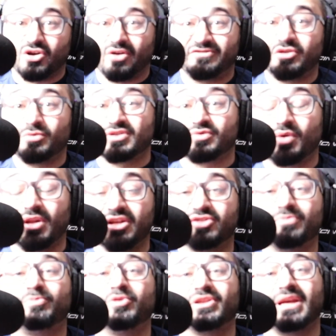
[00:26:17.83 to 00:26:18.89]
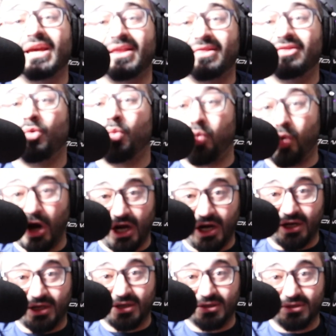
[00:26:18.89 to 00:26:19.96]
So if she was willing to put in the
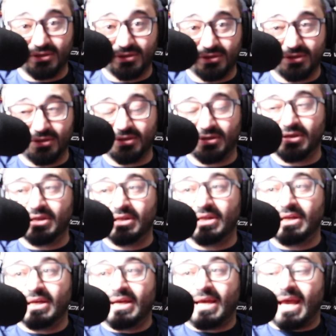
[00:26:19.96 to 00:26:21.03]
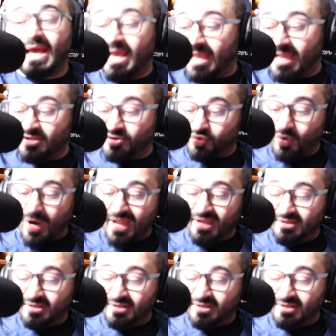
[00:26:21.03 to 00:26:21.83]
work and